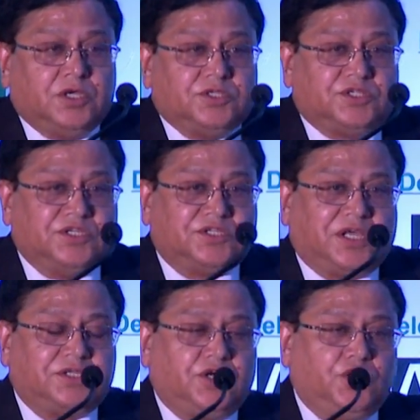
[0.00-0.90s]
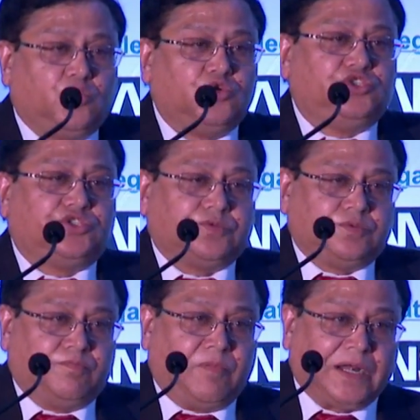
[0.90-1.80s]
Since there is a huge
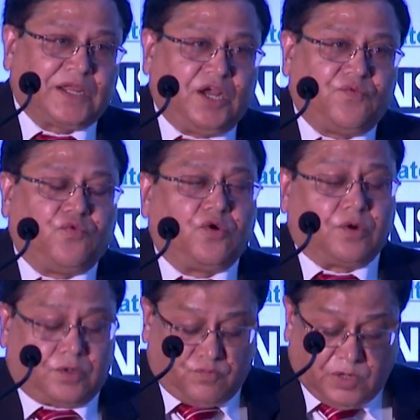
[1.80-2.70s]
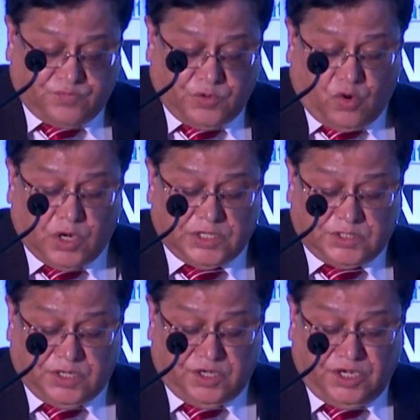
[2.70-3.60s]
market for what we call as
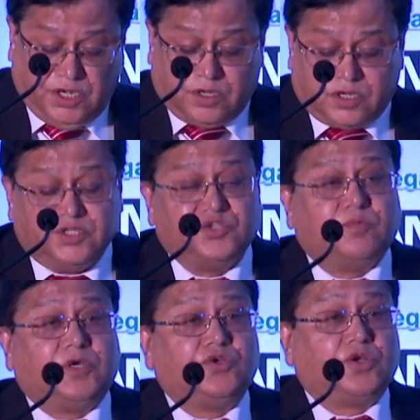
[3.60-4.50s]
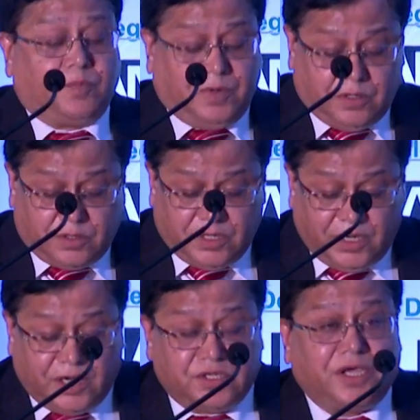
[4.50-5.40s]
the Indian consumer durable
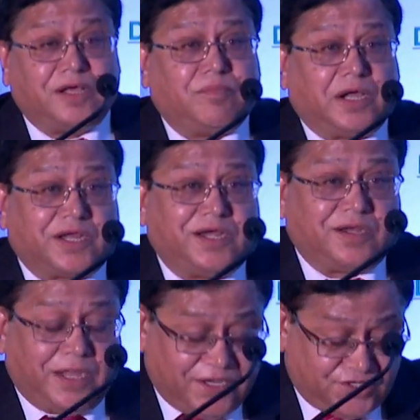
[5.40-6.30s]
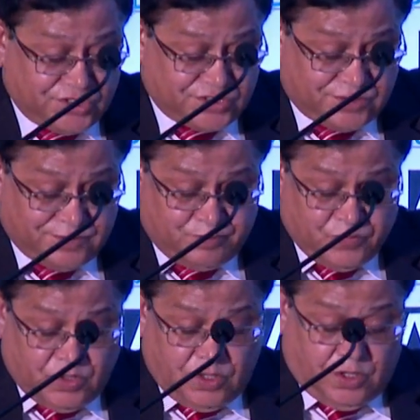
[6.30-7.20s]
entire market exists,
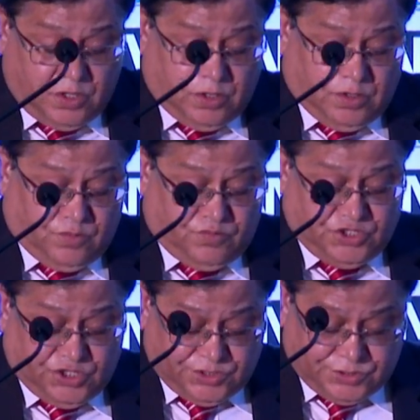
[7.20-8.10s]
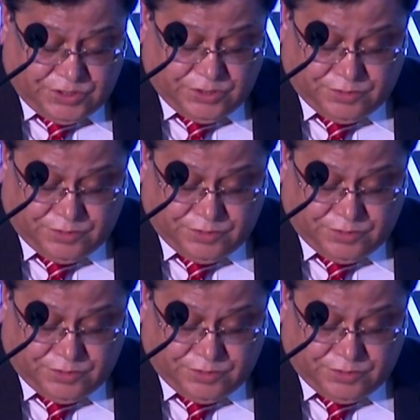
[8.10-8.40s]
which is